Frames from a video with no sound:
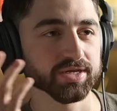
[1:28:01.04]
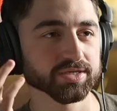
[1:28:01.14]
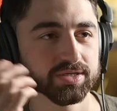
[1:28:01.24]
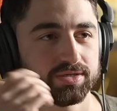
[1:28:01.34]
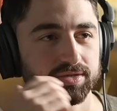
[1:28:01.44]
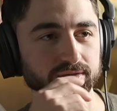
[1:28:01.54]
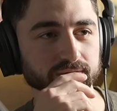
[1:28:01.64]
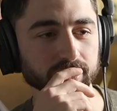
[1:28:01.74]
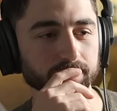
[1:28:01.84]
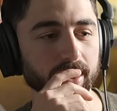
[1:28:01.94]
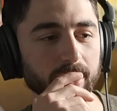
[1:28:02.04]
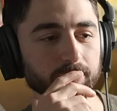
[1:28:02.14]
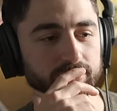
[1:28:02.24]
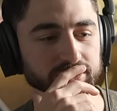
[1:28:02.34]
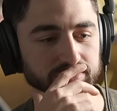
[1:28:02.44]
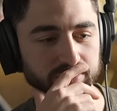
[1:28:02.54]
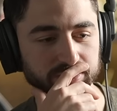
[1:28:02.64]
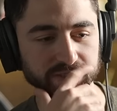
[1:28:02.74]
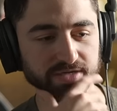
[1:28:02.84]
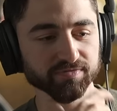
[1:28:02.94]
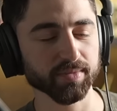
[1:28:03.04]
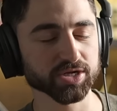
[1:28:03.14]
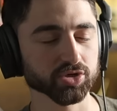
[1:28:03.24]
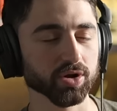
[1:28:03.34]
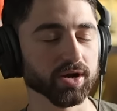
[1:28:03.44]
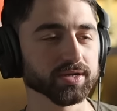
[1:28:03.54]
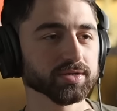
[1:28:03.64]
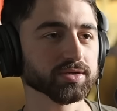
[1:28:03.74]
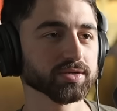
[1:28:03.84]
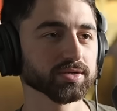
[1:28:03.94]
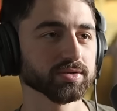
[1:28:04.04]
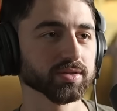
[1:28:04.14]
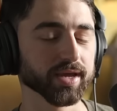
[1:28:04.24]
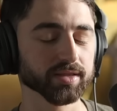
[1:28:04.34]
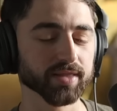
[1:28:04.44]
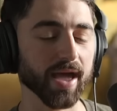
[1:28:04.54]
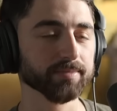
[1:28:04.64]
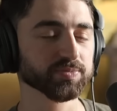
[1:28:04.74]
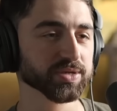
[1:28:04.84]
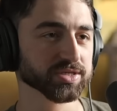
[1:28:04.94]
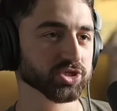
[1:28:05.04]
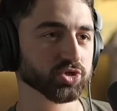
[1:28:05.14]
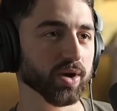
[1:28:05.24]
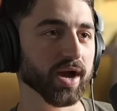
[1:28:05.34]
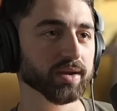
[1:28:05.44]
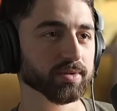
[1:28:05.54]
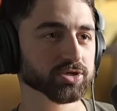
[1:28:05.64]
is. Mm. Like my ApoB sometimes doesn't even measure on like labs because it's too high to